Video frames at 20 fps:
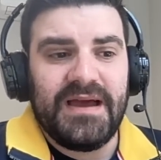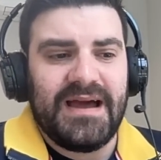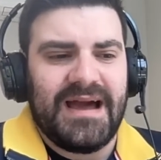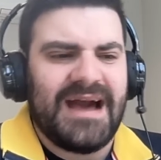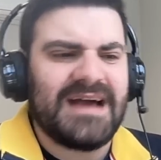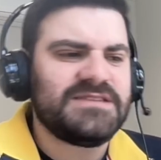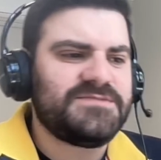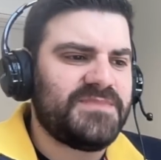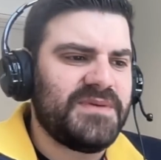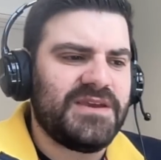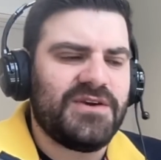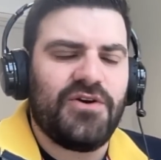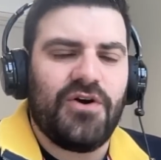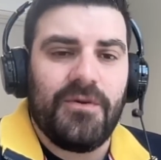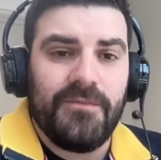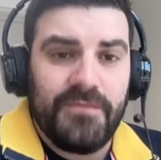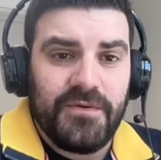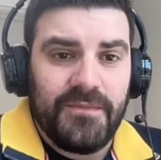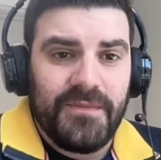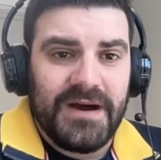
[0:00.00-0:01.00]
has been
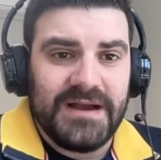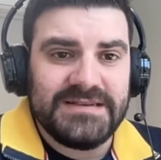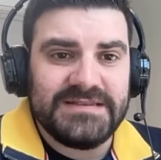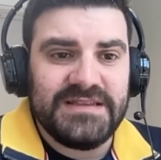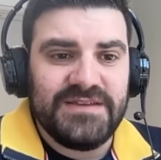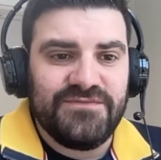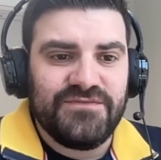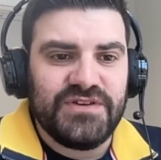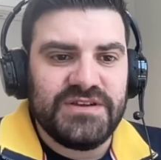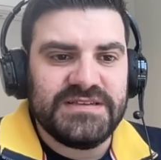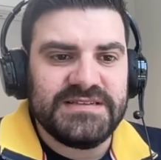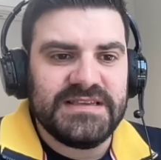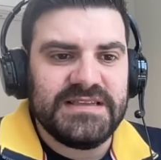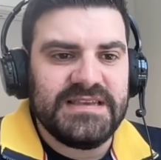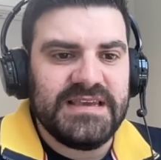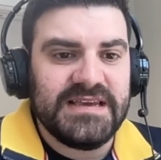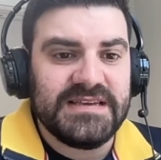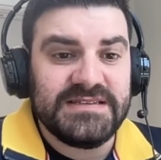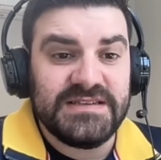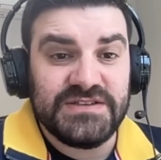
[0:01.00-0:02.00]
compromised in recent
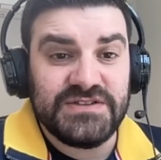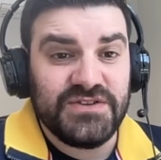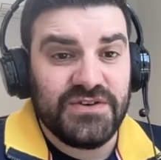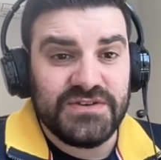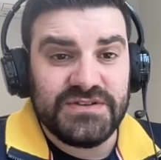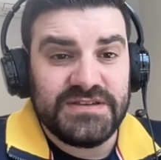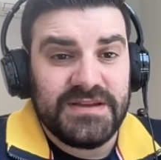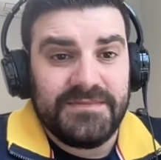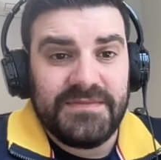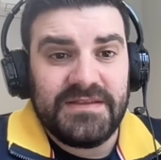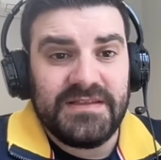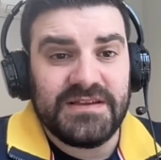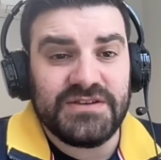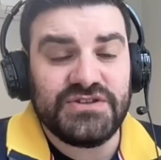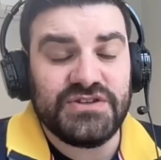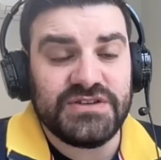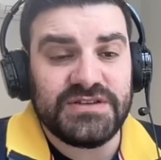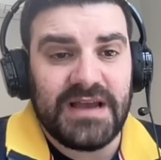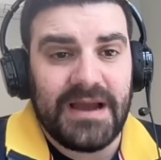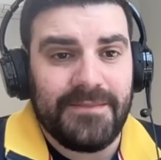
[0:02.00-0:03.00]
years. It's not something that's
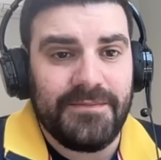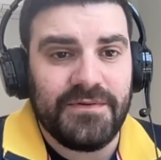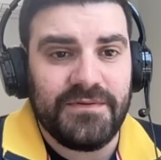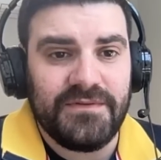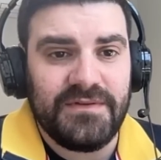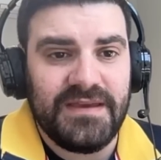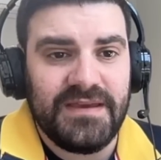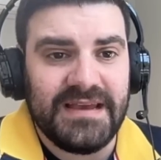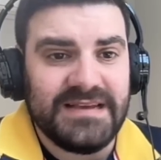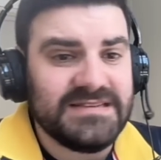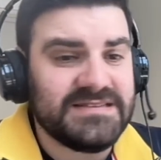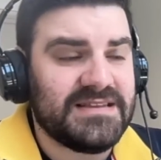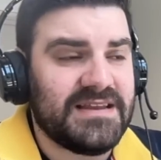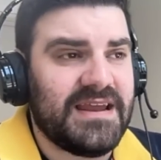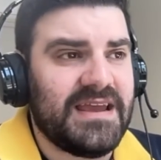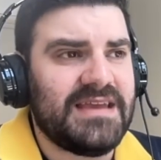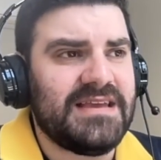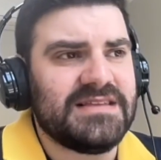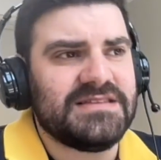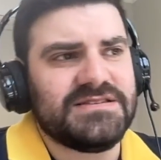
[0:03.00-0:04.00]
just happened
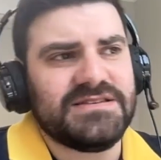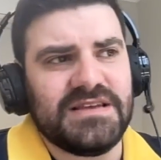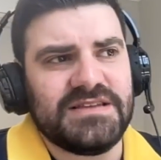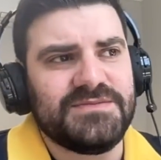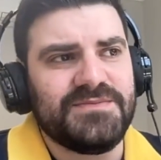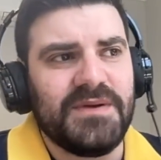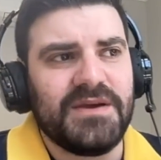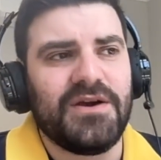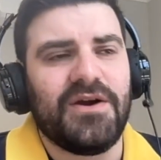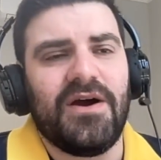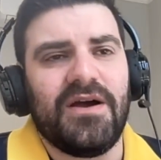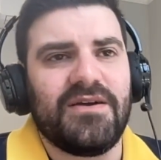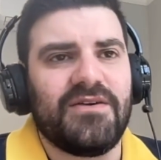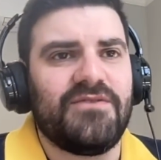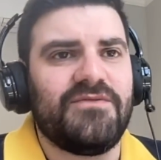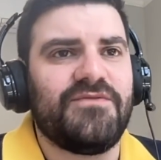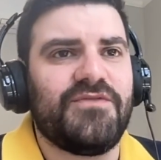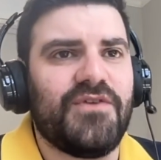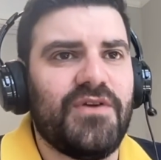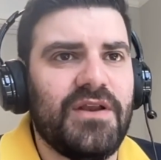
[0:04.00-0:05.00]
yesterday. It's it's been going
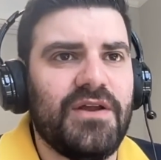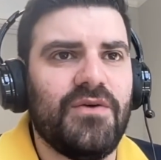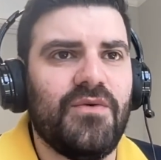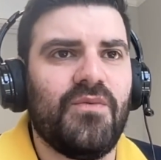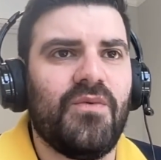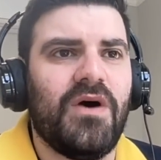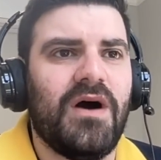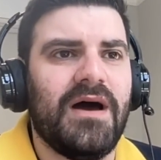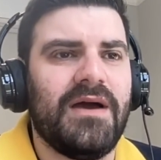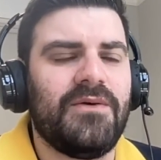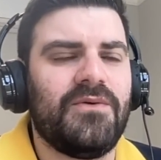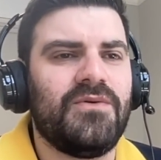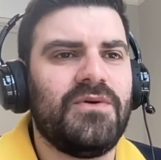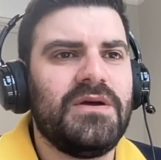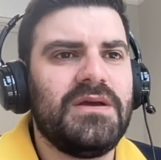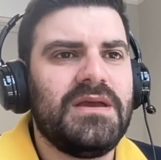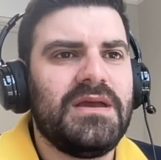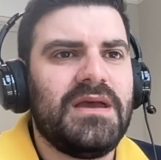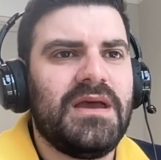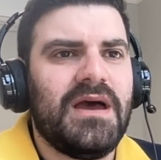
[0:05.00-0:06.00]
on for a little while.
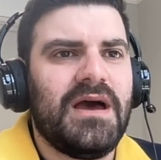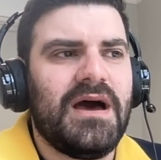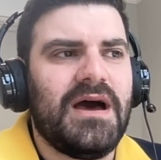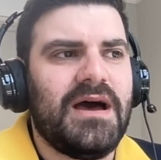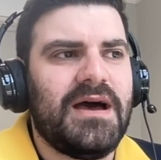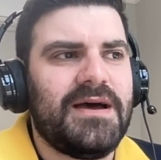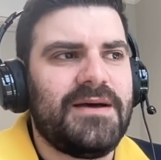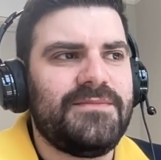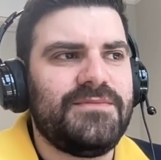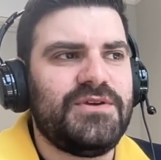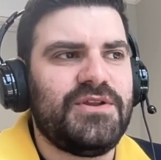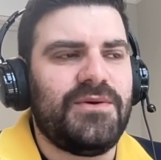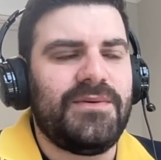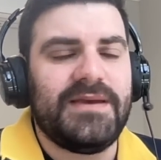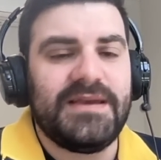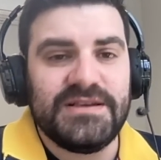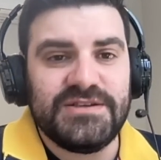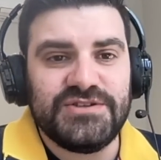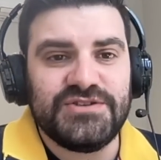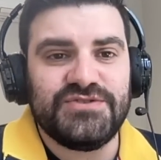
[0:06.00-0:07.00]
Um, you know,
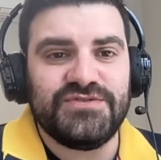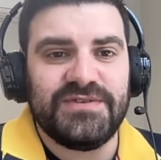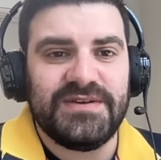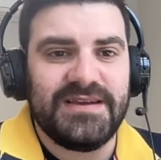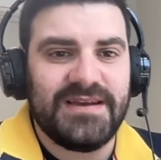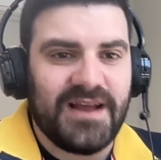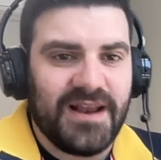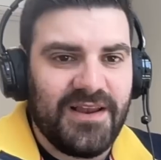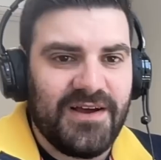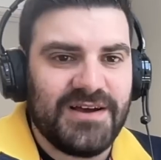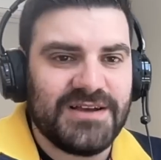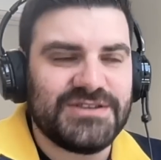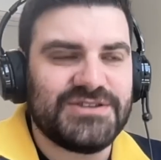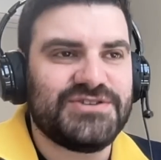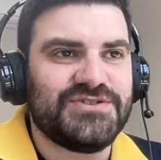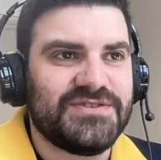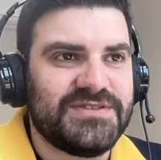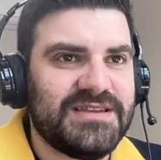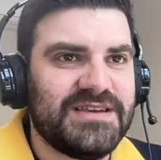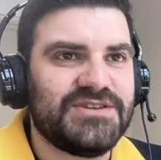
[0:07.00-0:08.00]
history, class,
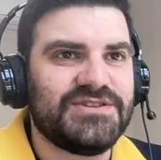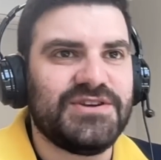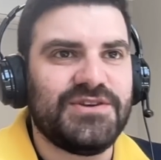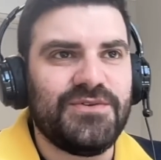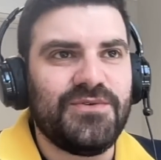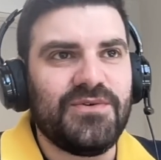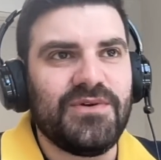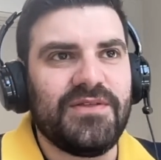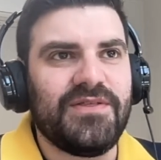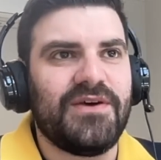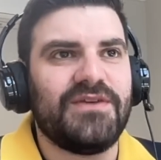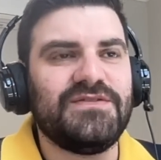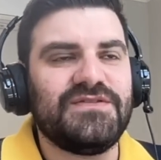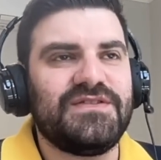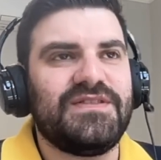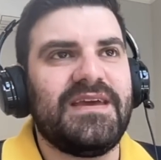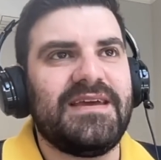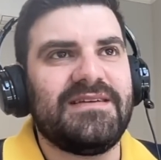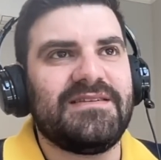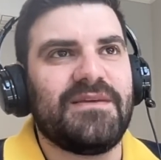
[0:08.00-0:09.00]
tradition, all of those
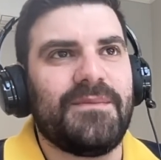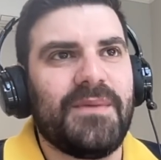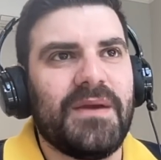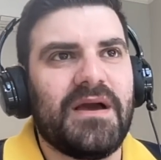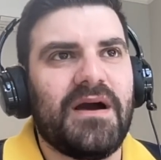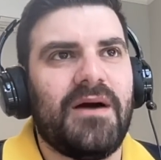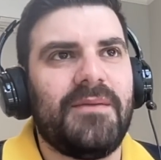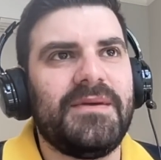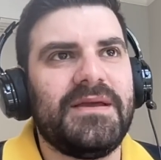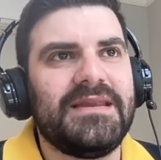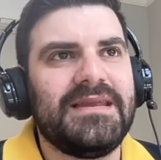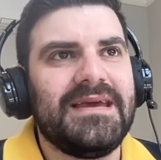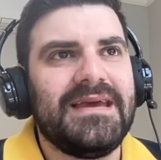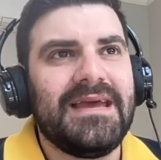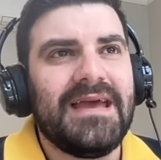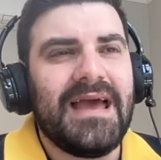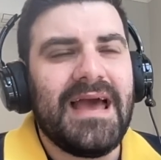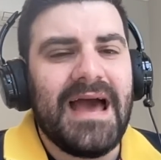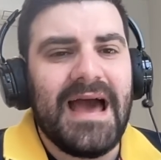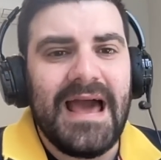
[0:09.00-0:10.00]
things are becoming
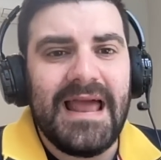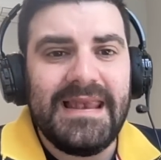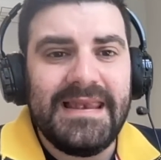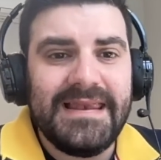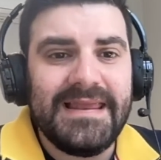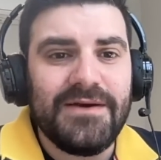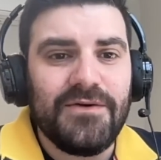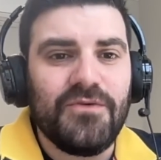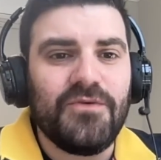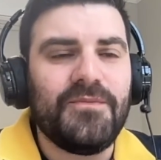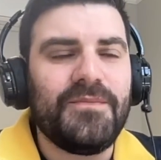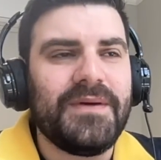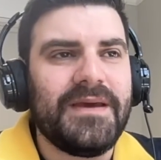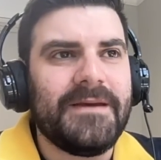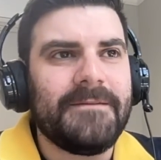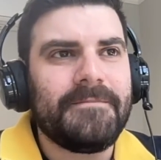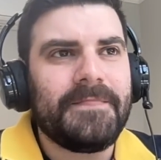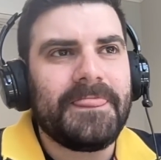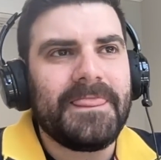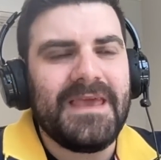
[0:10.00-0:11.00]
a little
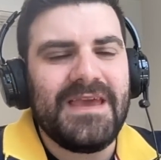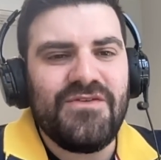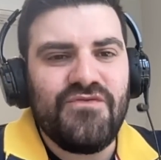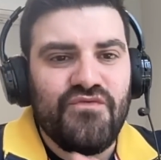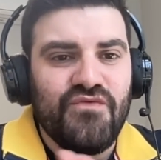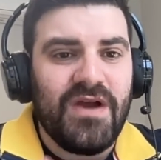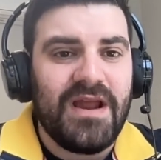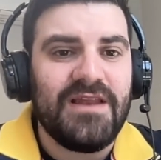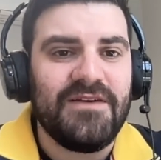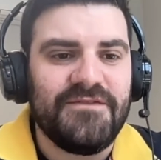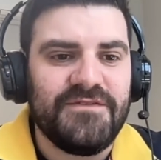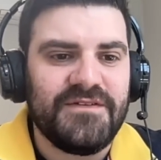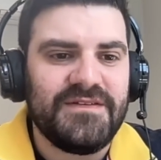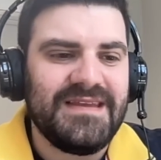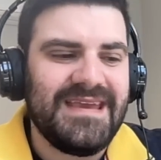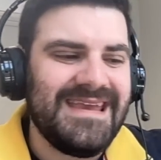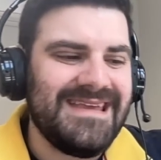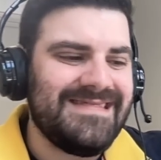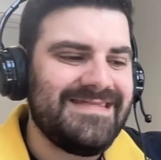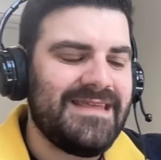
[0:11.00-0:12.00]
bit irrelevant
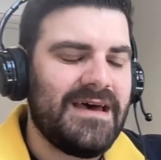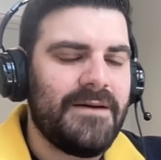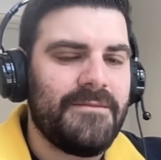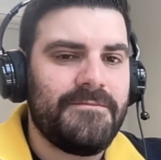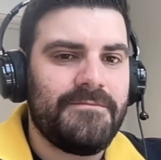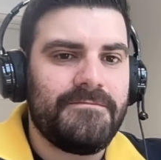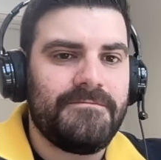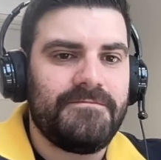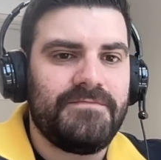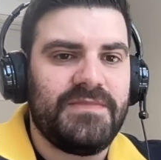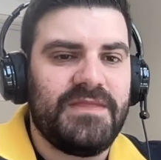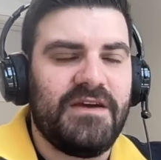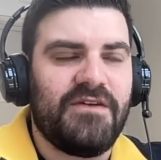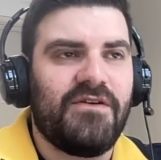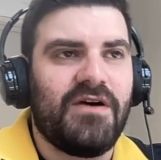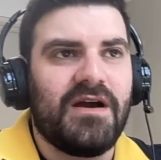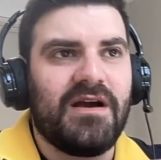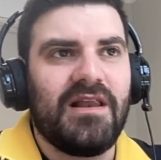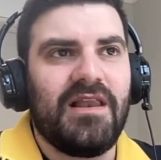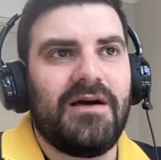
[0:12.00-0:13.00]
in that there
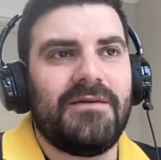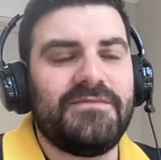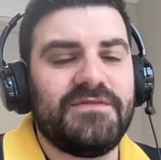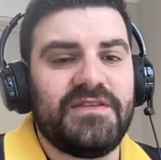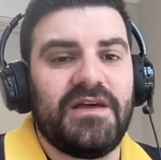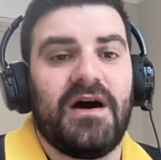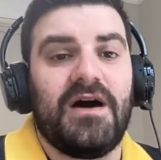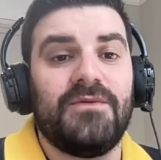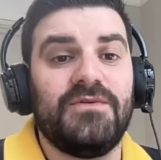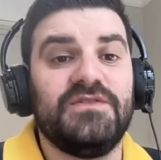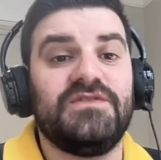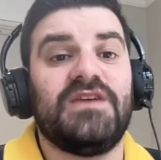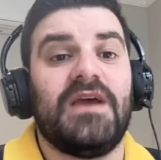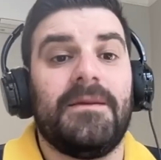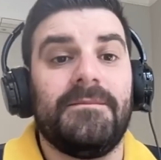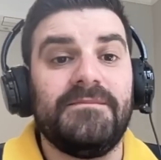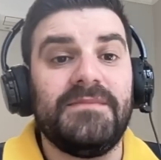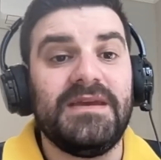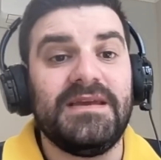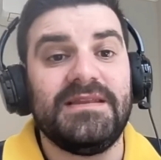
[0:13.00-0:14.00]
are clubs that I would say are
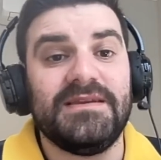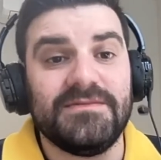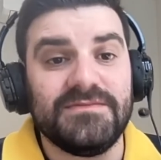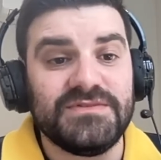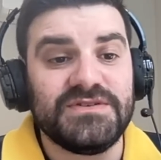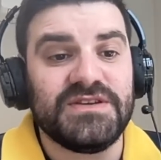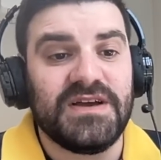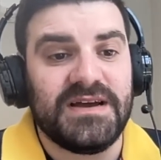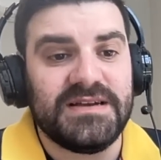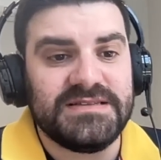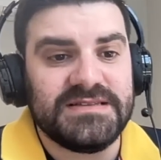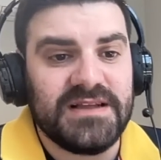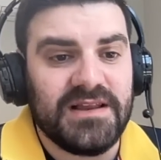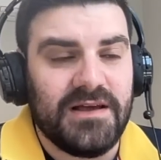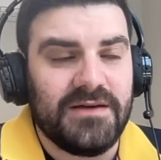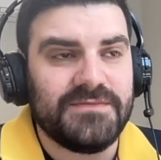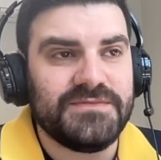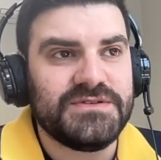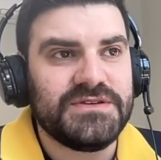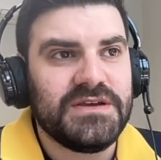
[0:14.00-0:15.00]
medium-sized
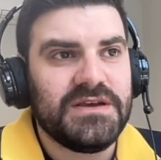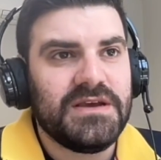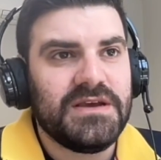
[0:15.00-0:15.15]
clubs